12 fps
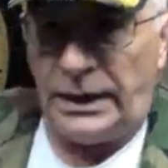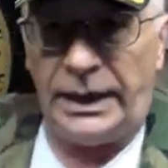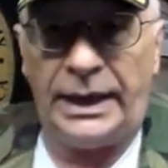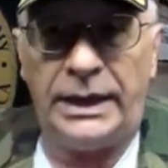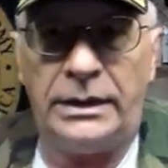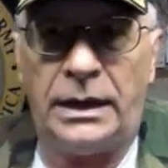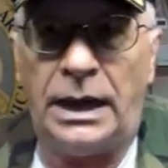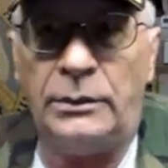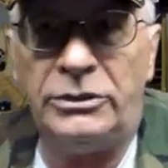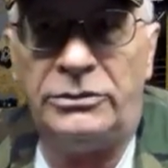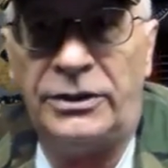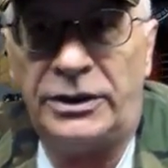And I
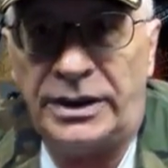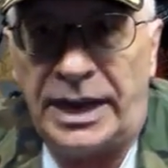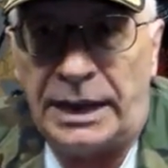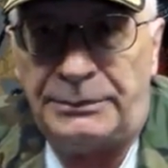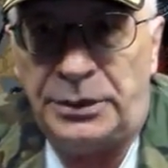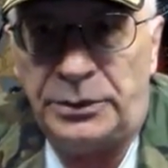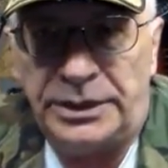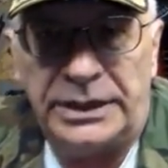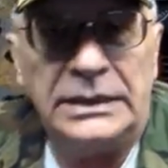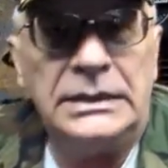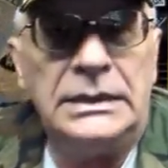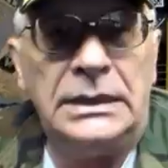was very happy with
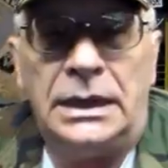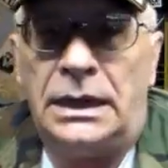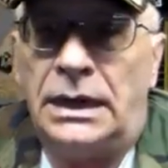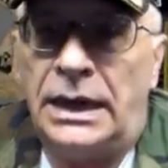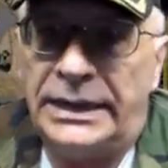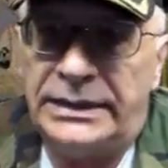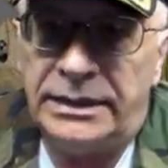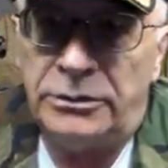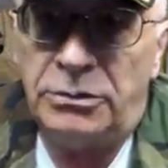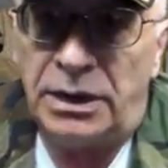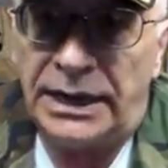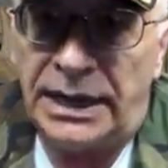it. I did
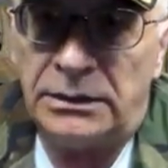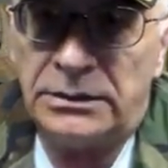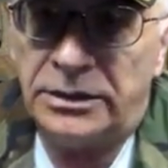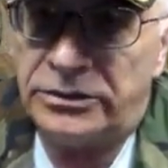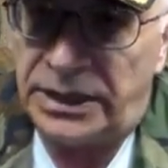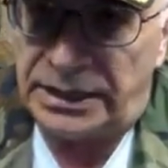run out because